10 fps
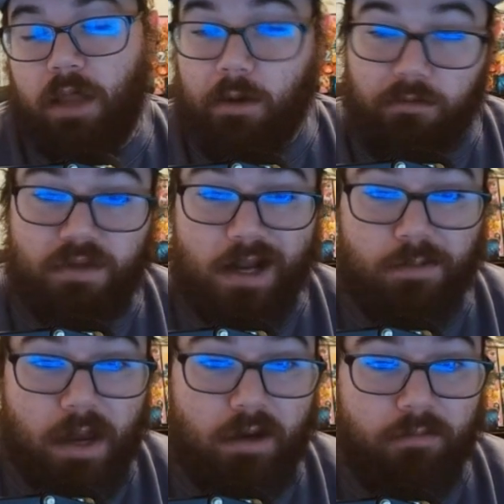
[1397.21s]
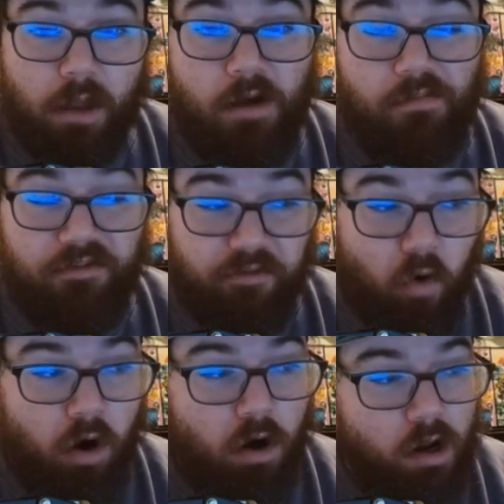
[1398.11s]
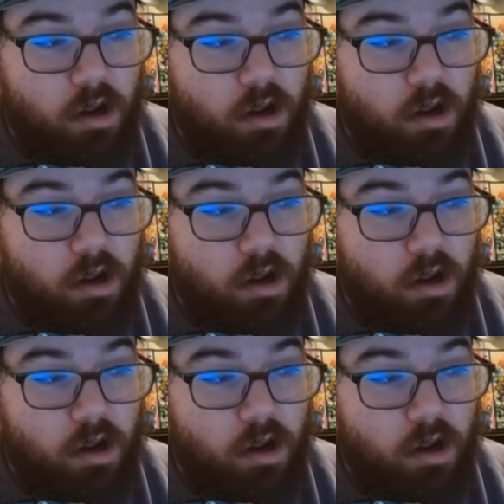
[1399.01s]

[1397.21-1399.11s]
Like we've talked about before,